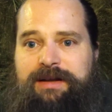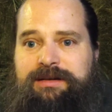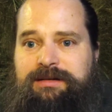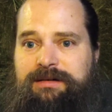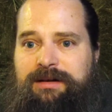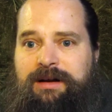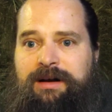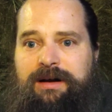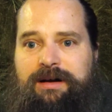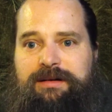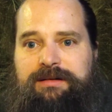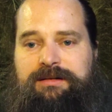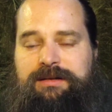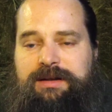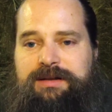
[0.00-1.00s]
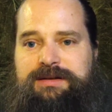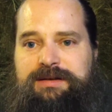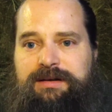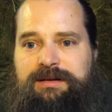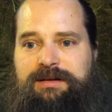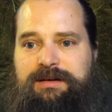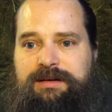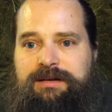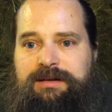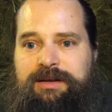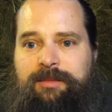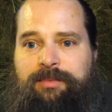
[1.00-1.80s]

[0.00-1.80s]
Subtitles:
it or not, it's going to